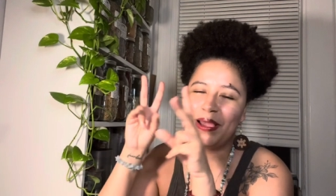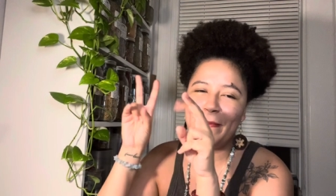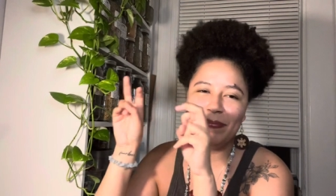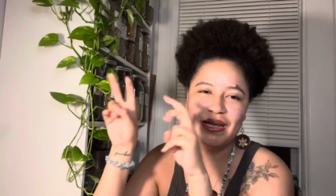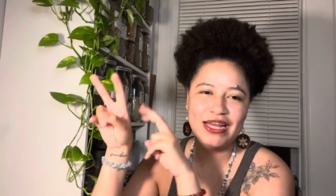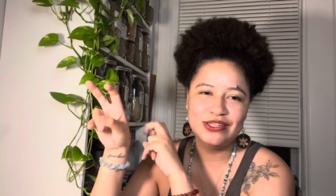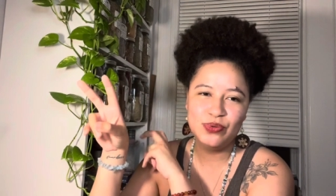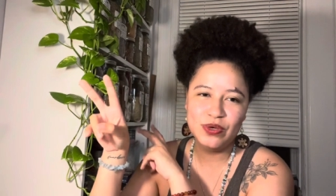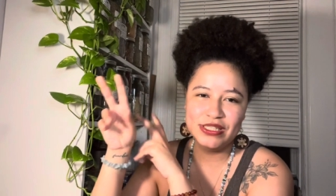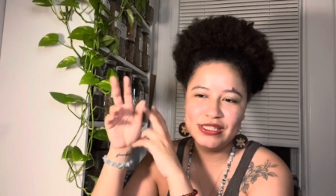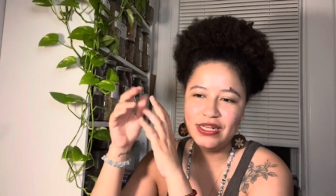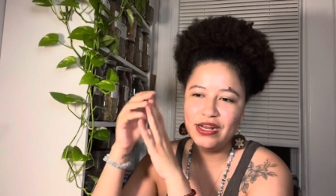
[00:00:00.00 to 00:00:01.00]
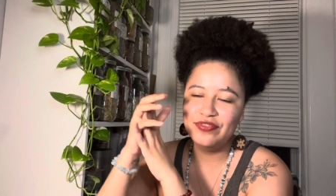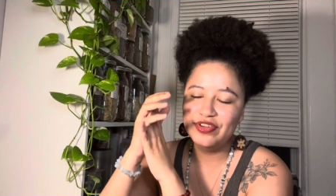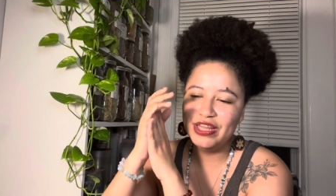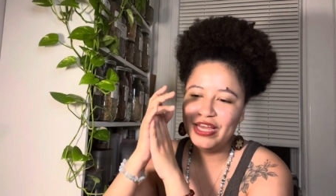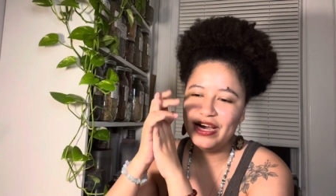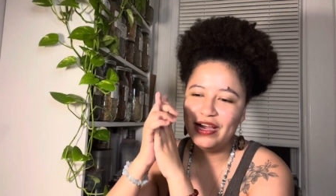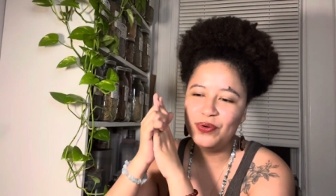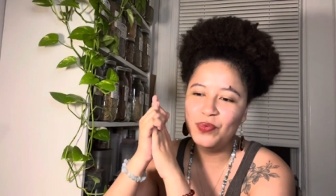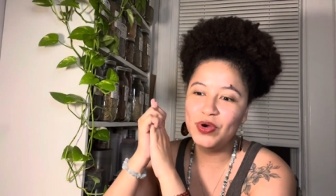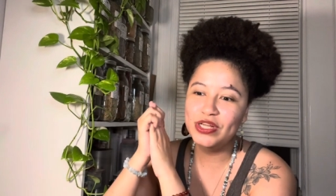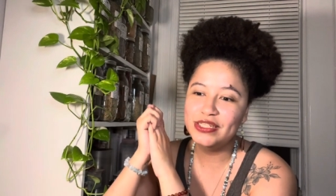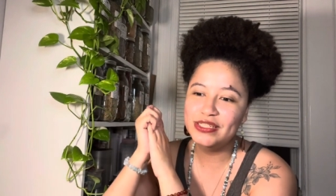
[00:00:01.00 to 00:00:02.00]
plot twist and everything
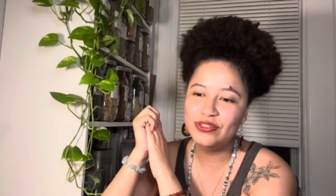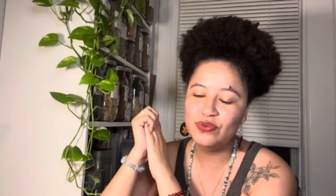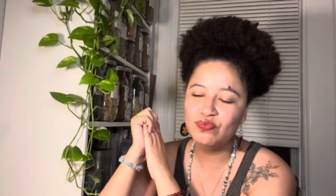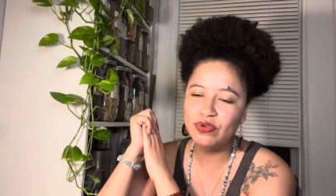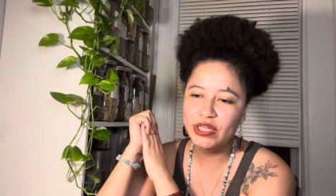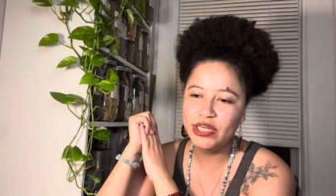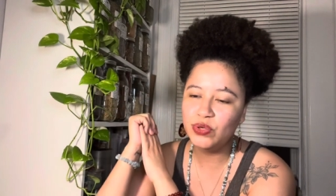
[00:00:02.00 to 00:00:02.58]
was really